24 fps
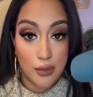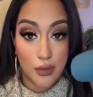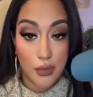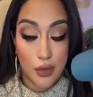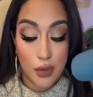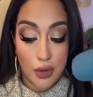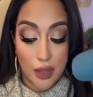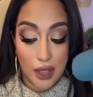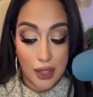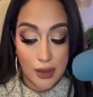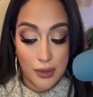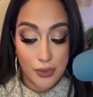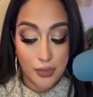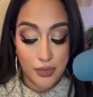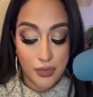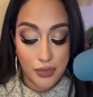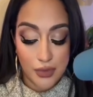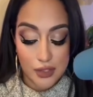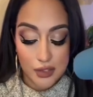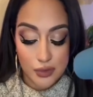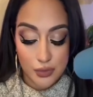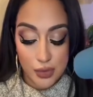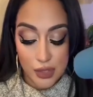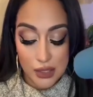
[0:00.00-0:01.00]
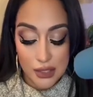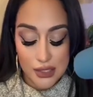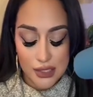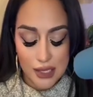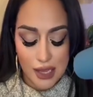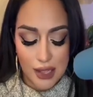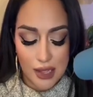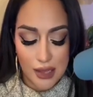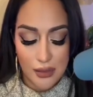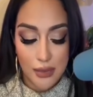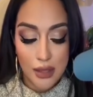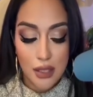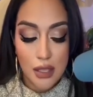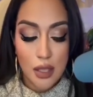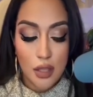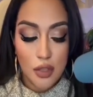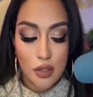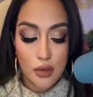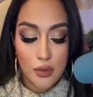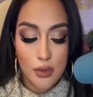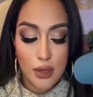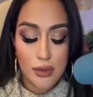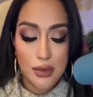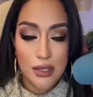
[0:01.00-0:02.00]
Okay. Springtime,
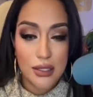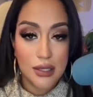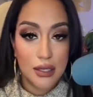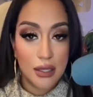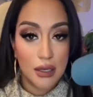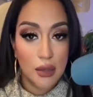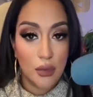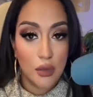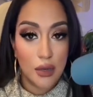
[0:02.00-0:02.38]
you may be dealing